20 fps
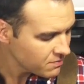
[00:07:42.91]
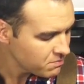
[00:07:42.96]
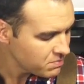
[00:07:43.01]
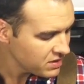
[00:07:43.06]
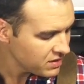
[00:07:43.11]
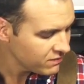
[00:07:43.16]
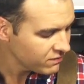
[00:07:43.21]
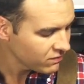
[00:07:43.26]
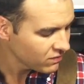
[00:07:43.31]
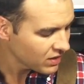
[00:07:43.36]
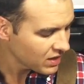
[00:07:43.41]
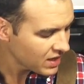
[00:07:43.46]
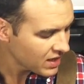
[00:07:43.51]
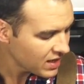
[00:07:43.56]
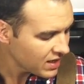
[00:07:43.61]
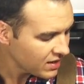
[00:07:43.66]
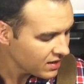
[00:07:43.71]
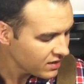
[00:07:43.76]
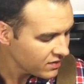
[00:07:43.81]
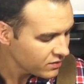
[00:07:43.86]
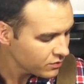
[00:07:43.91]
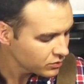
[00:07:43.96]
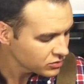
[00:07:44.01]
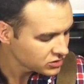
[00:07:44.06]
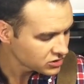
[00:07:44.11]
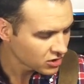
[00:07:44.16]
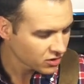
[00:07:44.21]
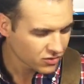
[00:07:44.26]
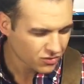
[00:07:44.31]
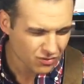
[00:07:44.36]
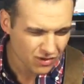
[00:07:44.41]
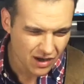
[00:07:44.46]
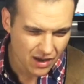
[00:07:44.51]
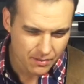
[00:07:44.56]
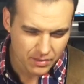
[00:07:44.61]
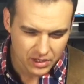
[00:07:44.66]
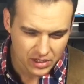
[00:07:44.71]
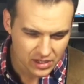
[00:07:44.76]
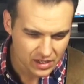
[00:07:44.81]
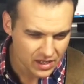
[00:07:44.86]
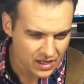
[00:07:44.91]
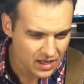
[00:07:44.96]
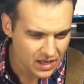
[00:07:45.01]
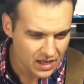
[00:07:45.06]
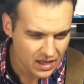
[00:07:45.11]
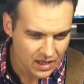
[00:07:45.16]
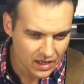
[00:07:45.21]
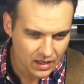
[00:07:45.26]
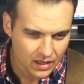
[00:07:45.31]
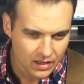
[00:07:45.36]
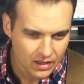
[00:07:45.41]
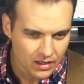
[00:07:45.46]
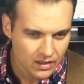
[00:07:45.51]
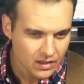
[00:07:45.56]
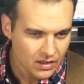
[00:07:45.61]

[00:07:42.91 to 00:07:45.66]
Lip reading: to B flat, and then we'll start throbbing an A,